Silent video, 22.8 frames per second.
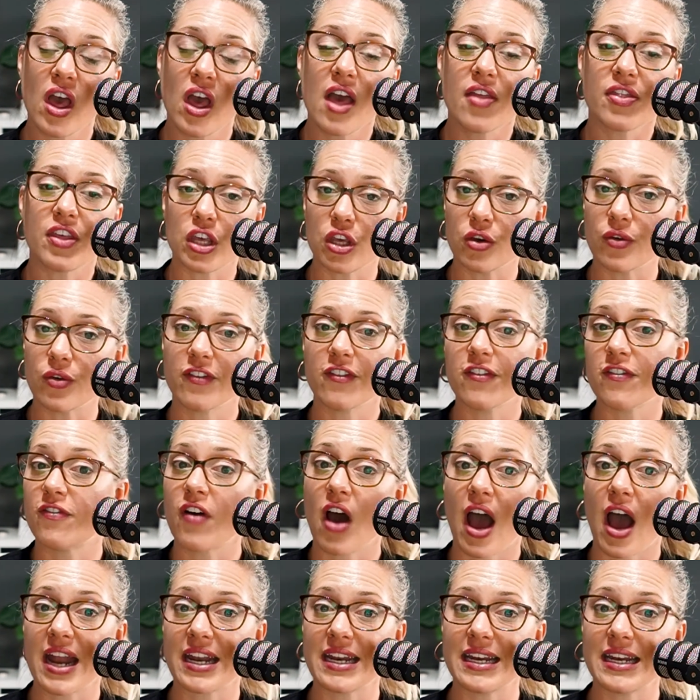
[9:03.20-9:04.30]
that you have
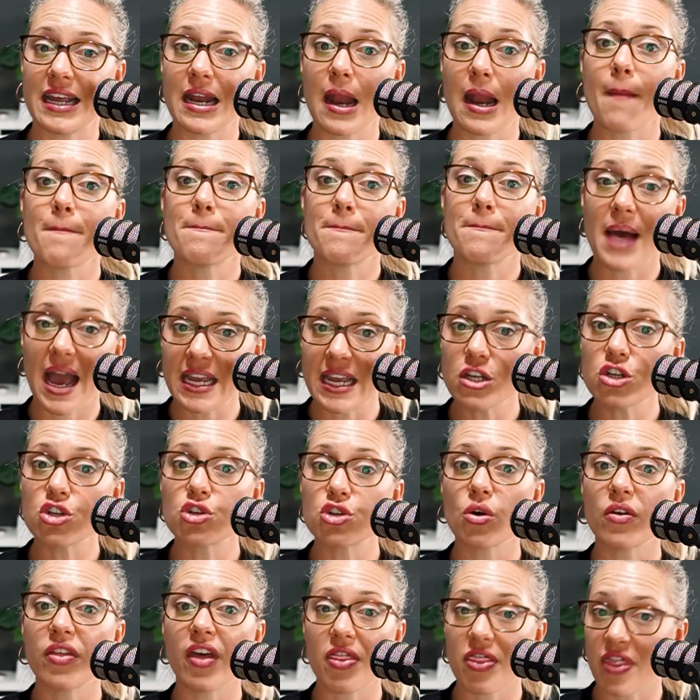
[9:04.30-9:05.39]
invited in, make
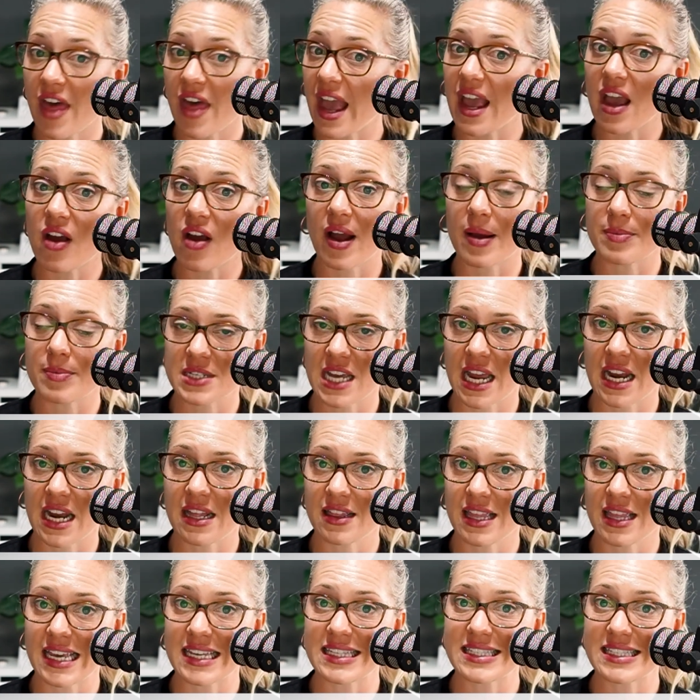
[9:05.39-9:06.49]
sure that they are updating
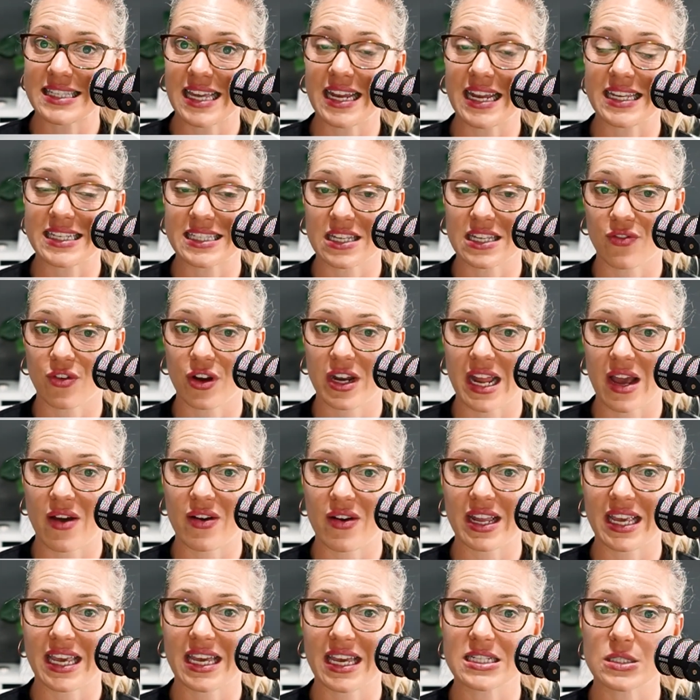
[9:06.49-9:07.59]
their settings every now and
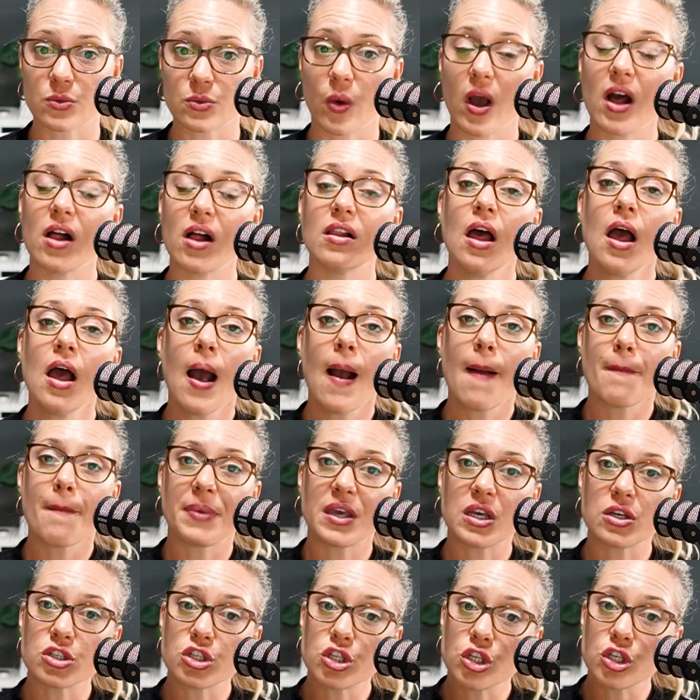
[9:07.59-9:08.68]
again as well,
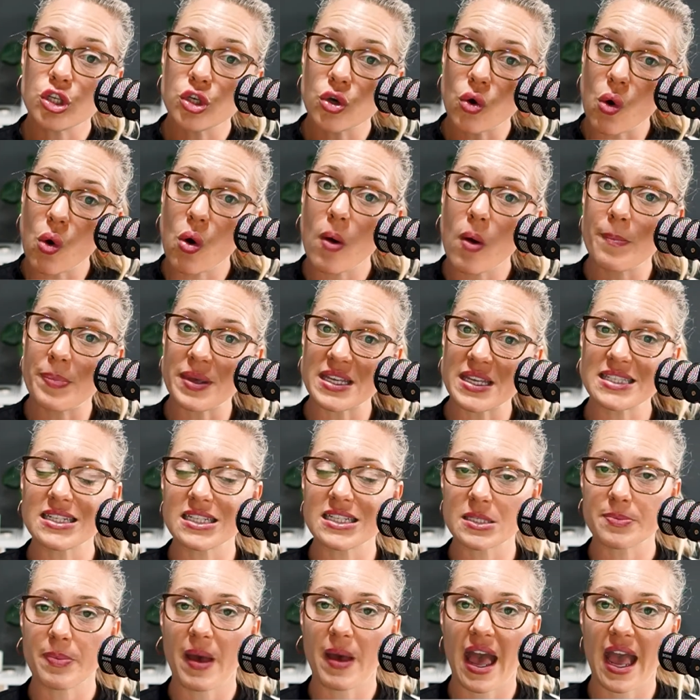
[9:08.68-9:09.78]
because your
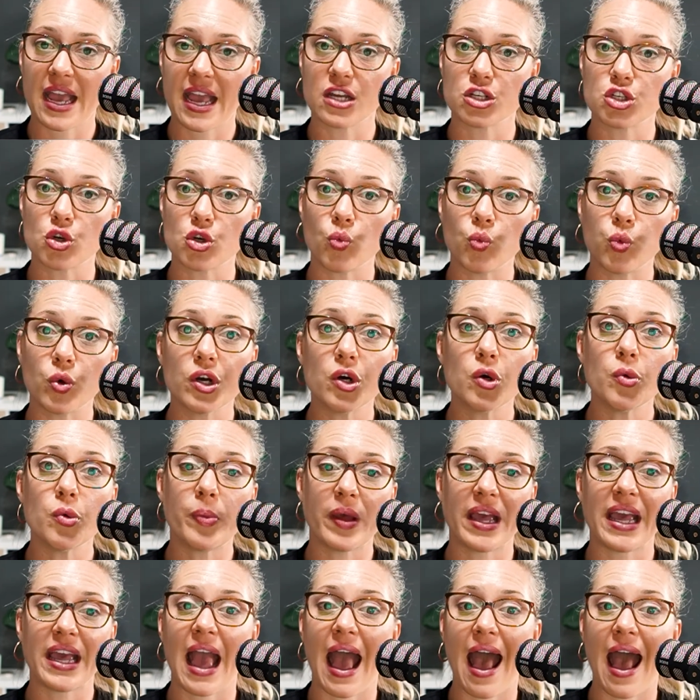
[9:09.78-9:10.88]
business page will
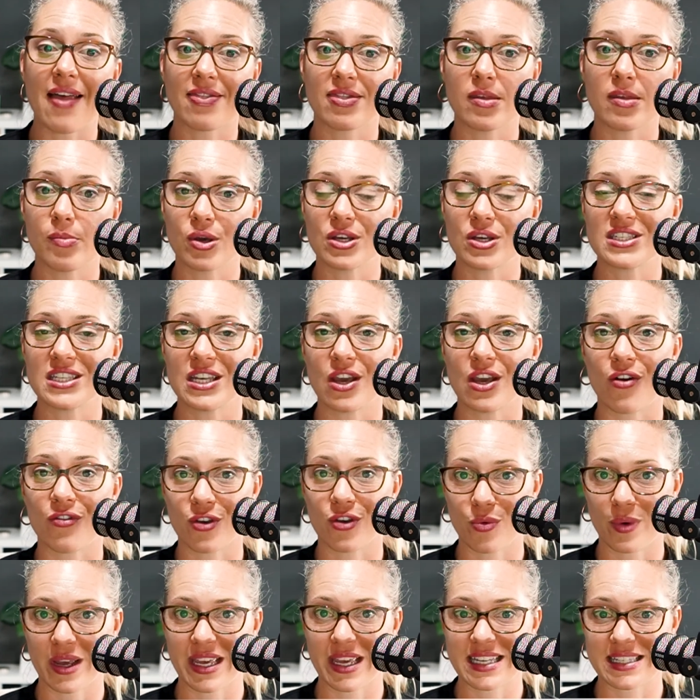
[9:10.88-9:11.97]
be at the mercy of your
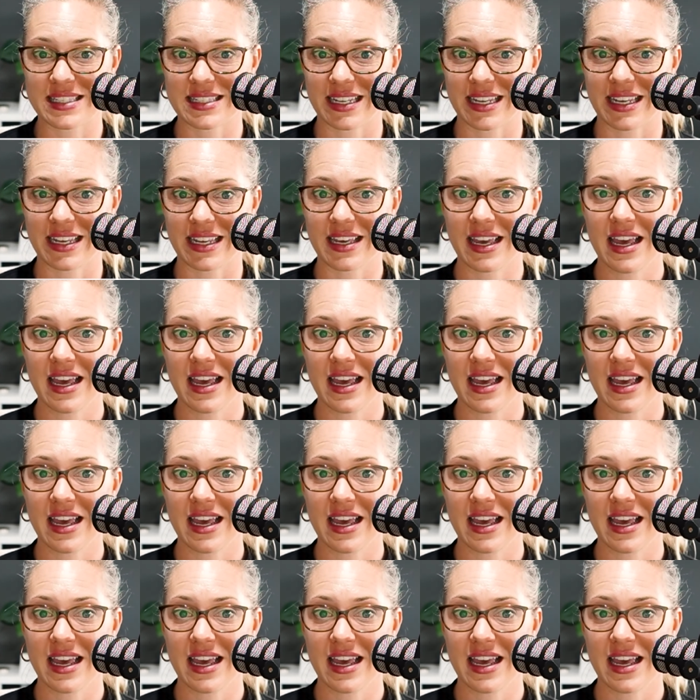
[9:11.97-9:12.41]
weakest link.